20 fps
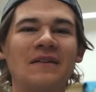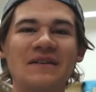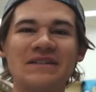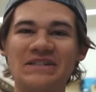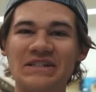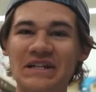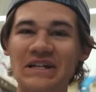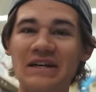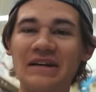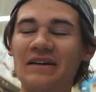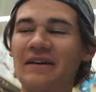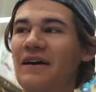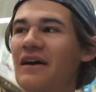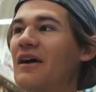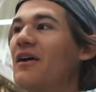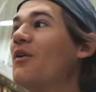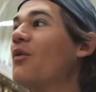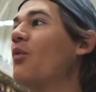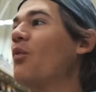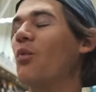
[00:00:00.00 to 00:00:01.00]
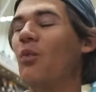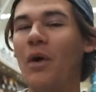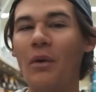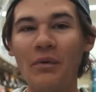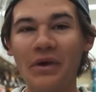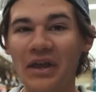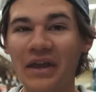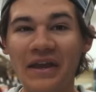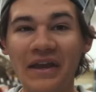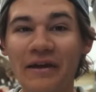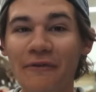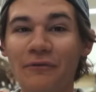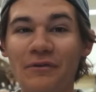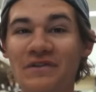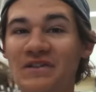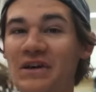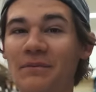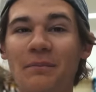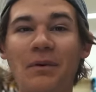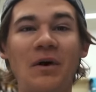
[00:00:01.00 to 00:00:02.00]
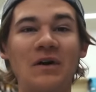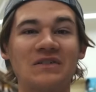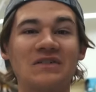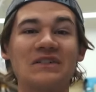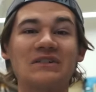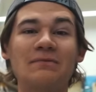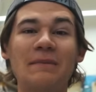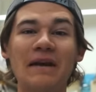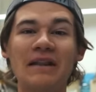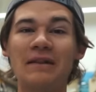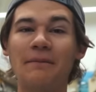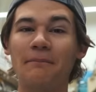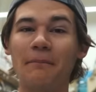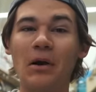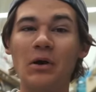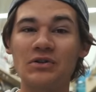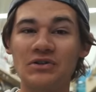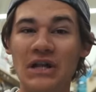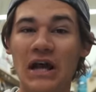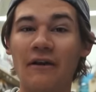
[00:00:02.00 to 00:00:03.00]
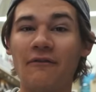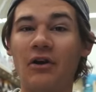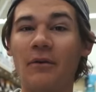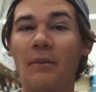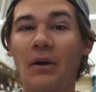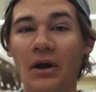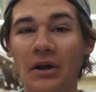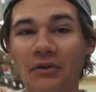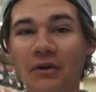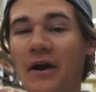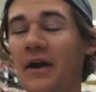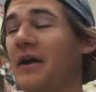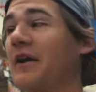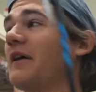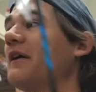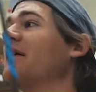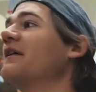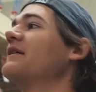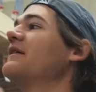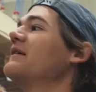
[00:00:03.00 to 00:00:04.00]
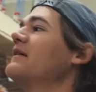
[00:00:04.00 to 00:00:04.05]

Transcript: Let's see what we can get for ten bucks. Let's make the most out of our money right here.